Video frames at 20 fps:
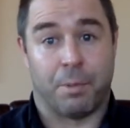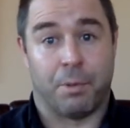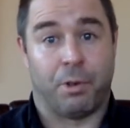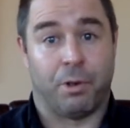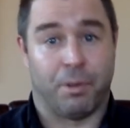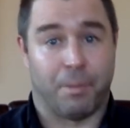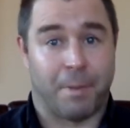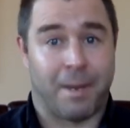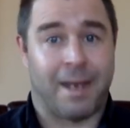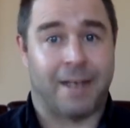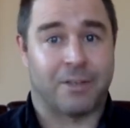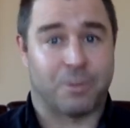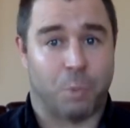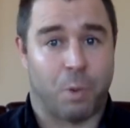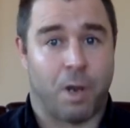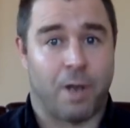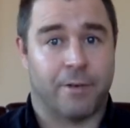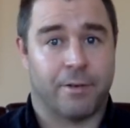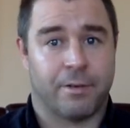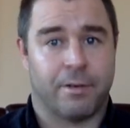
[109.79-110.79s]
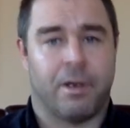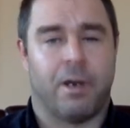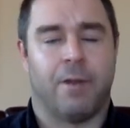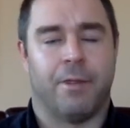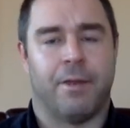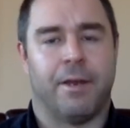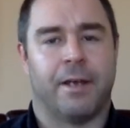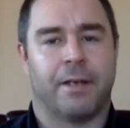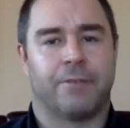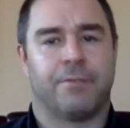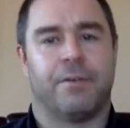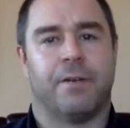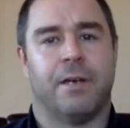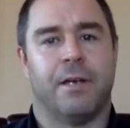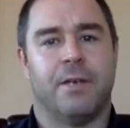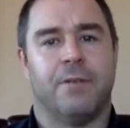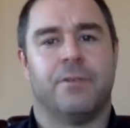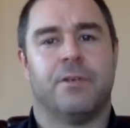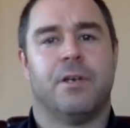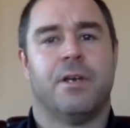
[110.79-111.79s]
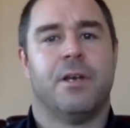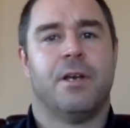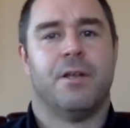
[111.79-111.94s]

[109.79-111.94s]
ball the backs want on the next phase.